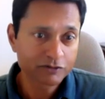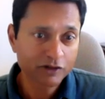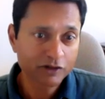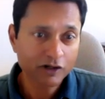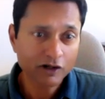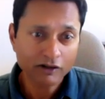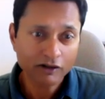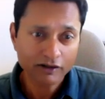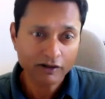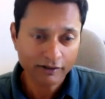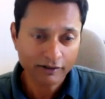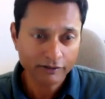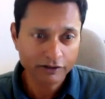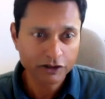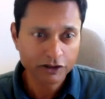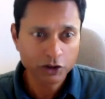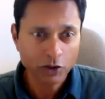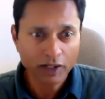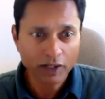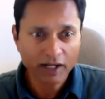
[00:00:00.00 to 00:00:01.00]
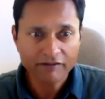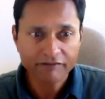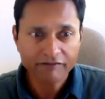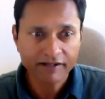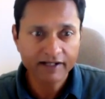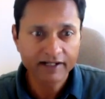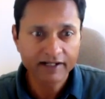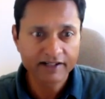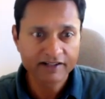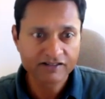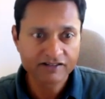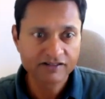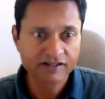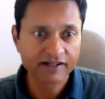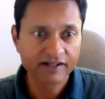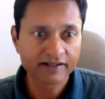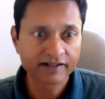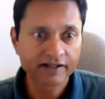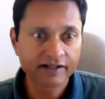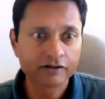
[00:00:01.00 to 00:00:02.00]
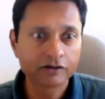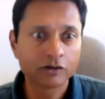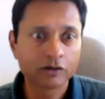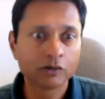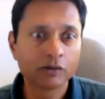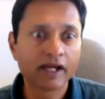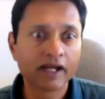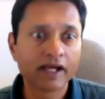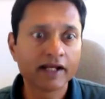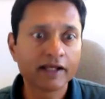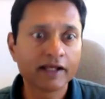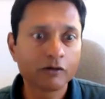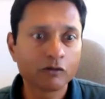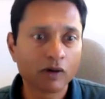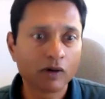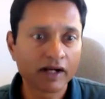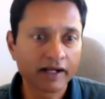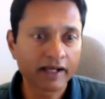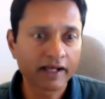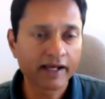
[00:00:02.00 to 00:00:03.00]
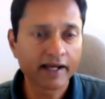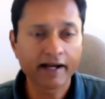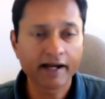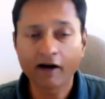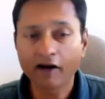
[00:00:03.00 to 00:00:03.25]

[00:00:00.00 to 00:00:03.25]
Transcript: you're not geographically restricted to any one area.